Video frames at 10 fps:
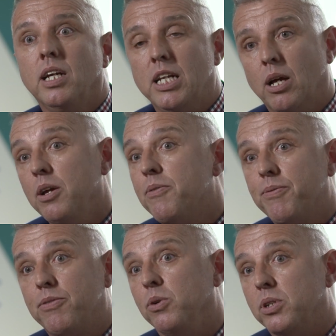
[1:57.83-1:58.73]
now, if
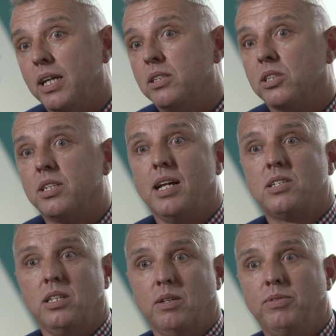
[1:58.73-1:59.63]
through data sets in the